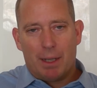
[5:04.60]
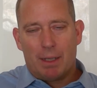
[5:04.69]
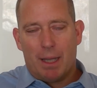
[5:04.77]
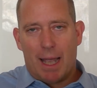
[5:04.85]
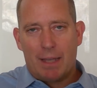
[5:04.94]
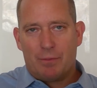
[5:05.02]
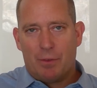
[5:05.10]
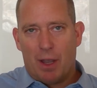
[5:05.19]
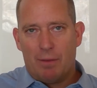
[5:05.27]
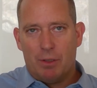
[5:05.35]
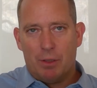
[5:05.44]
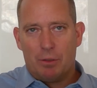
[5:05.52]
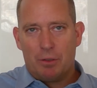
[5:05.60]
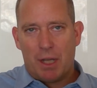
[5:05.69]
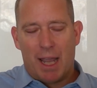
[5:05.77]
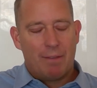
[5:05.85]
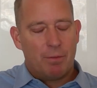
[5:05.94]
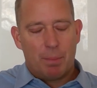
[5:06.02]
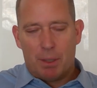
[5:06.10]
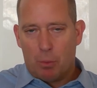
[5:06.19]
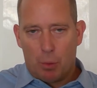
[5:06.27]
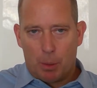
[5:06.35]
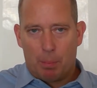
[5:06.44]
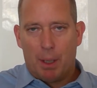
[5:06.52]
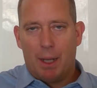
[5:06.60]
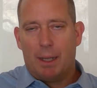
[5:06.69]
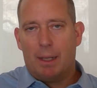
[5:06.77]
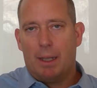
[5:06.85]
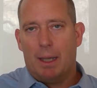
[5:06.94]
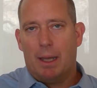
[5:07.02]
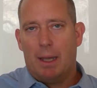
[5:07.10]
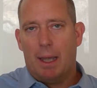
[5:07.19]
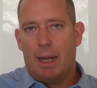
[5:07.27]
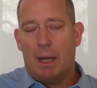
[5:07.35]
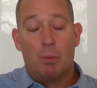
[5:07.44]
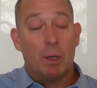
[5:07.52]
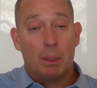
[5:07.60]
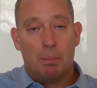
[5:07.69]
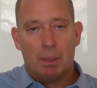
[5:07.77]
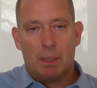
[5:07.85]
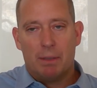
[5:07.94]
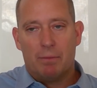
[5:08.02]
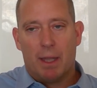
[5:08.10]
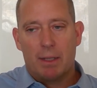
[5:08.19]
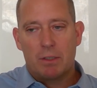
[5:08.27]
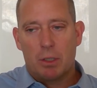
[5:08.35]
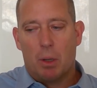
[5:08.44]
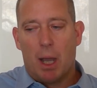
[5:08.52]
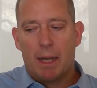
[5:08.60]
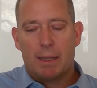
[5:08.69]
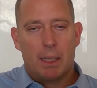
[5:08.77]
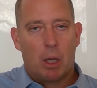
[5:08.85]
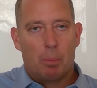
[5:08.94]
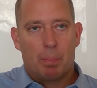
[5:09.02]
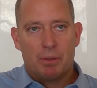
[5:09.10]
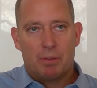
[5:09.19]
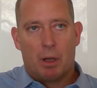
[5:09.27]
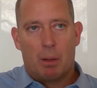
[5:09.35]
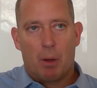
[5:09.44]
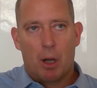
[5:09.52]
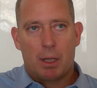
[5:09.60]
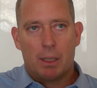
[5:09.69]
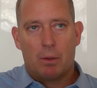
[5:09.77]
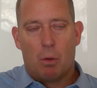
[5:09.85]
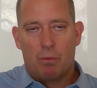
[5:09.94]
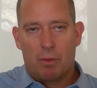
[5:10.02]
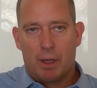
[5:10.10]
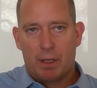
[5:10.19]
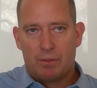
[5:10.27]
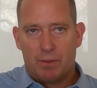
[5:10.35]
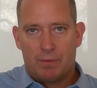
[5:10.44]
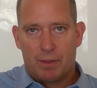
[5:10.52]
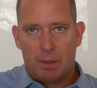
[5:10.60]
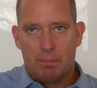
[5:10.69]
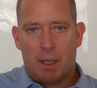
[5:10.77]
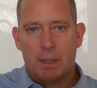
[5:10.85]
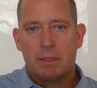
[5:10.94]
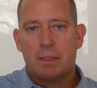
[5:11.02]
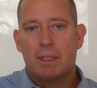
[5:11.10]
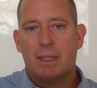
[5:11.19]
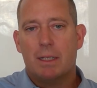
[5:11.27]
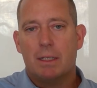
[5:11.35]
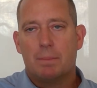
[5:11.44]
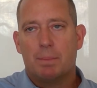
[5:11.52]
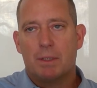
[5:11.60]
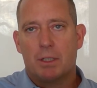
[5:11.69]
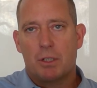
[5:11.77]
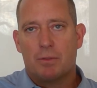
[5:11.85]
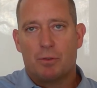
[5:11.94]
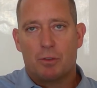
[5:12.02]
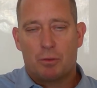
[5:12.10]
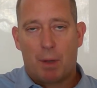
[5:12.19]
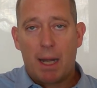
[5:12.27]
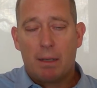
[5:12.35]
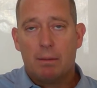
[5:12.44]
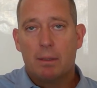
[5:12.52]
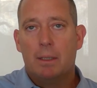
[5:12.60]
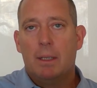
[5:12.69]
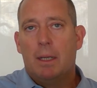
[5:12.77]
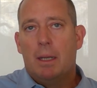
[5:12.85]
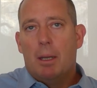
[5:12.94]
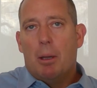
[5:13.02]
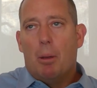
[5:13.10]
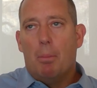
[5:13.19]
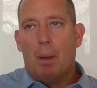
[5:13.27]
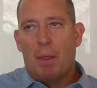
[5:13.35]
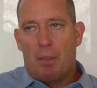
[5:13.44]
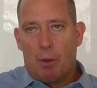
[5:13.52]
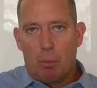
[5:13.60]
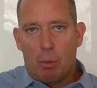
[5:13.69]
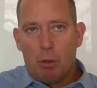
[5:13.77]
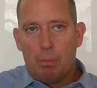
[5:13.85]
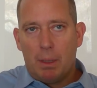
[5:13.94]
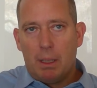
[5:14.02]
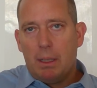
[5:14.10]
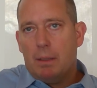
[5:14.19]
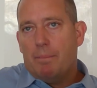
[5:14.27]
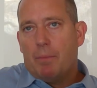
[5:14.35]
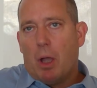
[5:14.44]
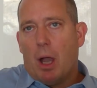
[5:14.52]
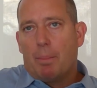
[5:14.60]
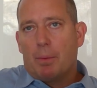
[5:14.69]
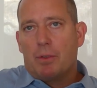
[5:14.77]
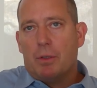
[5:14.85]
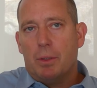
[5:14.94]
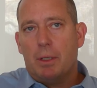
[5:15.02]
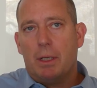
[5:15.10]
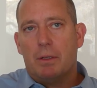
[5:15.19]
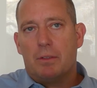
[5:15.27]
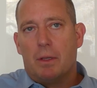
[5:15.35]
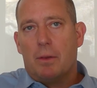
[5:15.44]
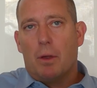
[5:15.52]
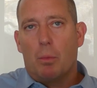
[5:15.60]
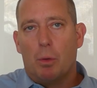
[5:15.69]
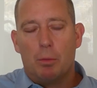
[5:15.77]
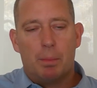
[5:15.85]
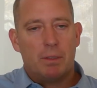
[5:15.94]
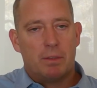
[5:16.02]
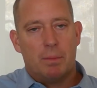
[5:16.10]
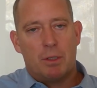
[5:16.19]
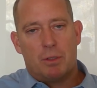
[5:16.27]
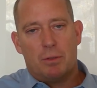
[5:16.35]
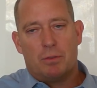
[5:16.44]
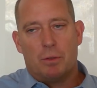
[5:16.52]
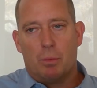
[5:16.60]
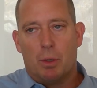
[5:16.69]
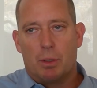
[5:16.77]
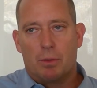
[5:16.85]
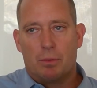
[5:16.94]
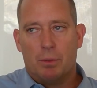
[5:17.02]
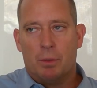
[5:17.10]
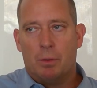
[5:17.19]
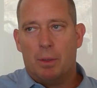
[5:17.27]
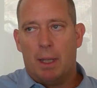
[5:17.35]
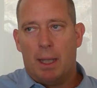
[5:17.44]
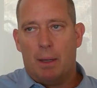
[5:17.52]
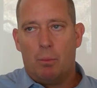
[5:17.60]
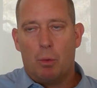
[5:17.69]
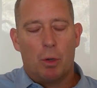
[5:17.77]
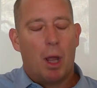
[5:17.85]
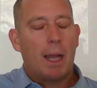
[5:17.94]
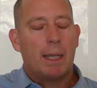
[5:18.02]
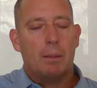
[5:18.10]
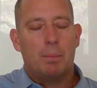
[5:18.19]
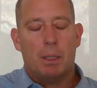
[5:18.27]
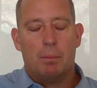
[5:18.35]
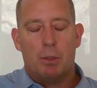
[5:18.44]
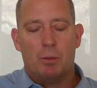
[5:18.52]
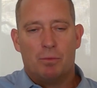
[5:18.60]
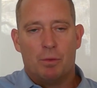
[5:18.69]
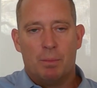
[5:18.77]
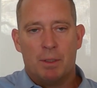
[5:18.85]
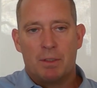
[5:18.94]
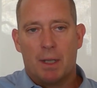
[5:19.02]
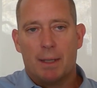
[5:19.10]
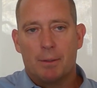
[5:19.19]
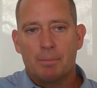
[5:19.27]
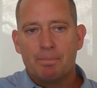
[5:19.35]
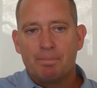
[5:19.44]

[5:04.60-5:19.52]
in the last 5 years, you haven't been to Winnipeg. And I really believe that. So I think our market over the next 15 months is positioned for strength, but there will be opportunities and there will be some issues to work through, and we're not going to be immune from this either.